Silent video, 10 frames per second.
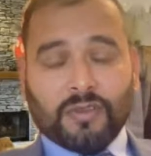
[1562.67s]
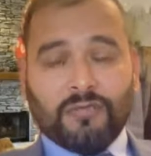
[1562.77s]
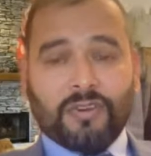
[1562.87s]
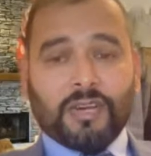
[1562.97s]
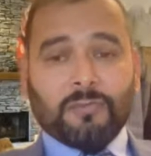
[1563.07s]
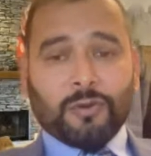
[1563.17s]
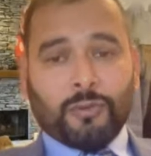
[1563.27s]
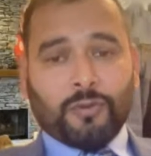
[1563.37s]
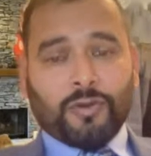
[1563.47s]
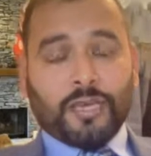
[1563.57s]
5
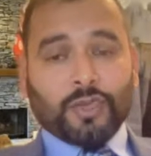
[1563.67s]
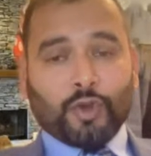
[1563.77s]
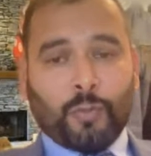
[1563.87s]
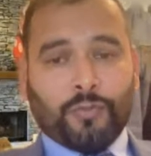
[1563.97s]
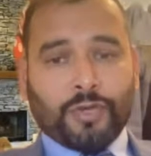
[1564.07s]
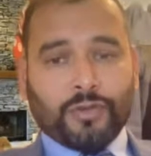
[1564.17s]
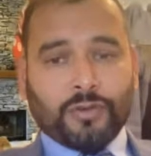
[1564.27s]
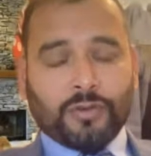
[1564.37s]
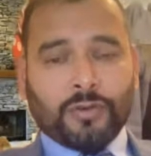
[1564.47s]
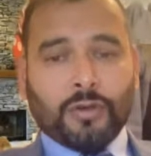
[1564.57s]
common and top
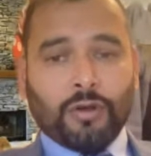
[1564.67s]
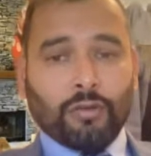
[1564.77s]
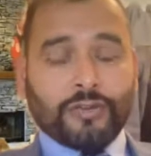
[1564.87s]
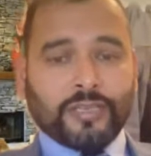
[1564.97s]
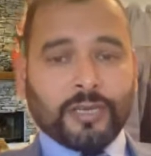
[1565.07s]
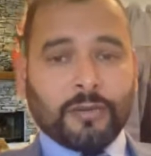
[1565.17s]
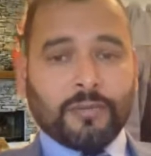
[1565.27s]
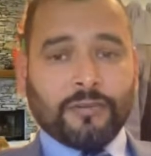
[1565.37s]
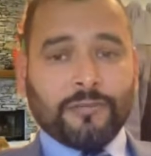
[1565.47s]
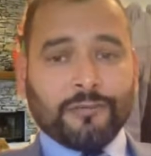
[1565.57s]
reasons of asylum
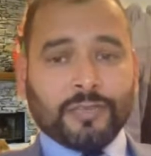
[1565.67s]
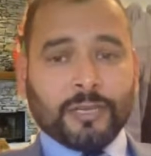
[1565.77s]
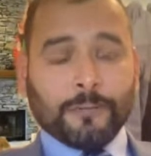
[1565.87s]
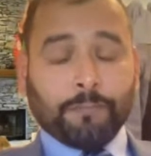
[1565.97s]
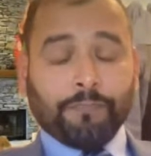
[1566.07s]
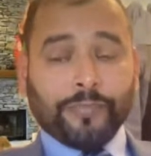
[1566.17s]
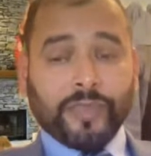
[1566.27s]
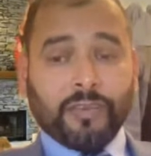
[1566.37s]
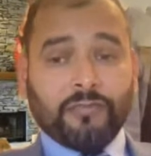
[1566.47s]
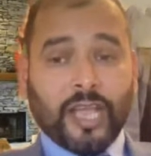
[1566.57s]
refusal.
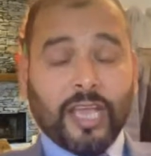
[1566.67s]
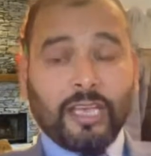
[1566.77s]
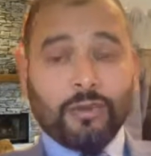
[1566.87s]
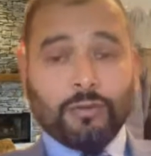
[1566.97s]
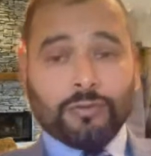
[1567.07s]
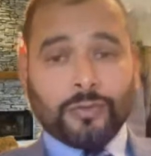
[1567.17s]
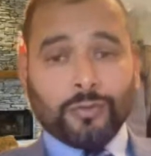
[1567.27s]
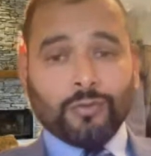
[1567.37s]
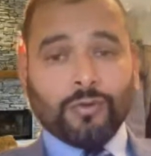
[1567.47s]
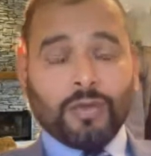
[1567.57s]
If any of
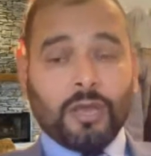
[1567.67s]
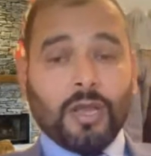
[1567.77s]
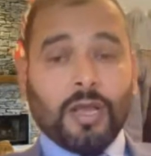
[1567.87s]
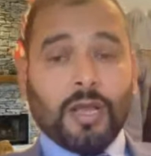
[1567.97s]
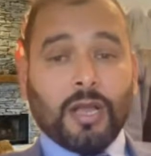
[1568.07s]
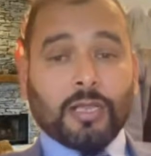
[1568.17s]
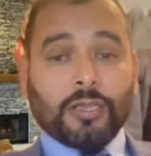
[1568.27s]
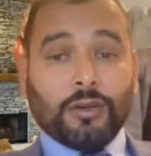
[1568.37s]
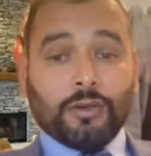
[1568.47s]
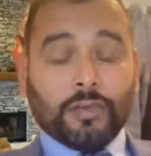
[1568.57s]
you,
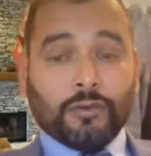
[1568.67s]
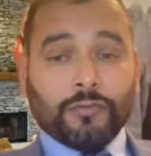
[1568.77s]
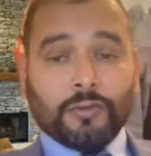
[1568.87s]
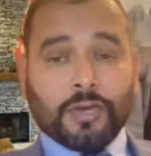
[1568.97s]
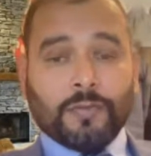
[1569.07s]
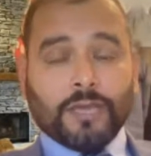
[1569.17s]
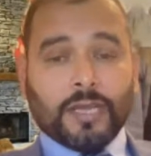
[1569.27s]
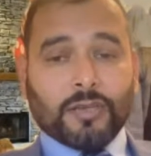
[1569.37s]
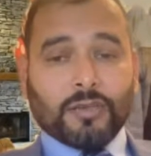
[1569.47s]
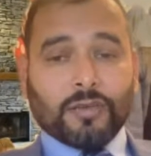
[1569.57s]
any of your
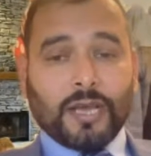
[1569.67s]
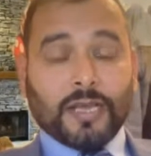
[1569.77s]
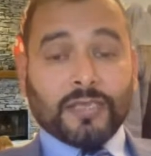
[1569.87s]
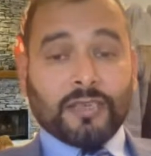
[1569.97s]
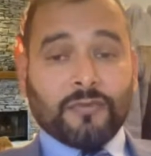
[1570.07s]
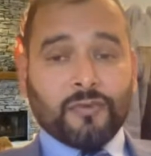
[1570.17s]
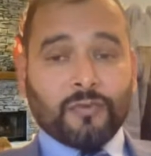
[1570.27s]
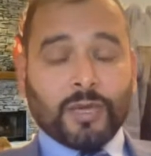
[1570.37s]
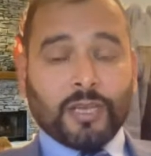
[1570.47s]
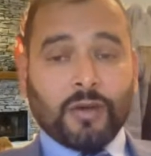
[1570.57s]
application has
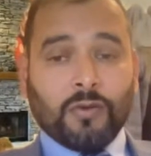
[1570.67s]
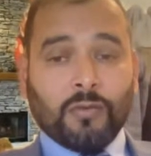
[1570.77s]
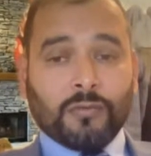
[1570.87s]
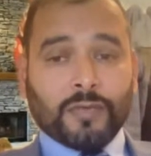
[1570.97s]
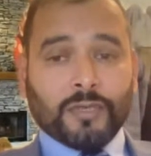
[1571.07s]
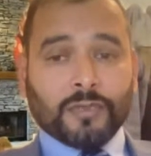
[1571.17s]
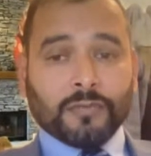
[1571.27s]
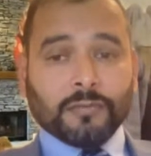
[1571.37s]
refused by the Home Office,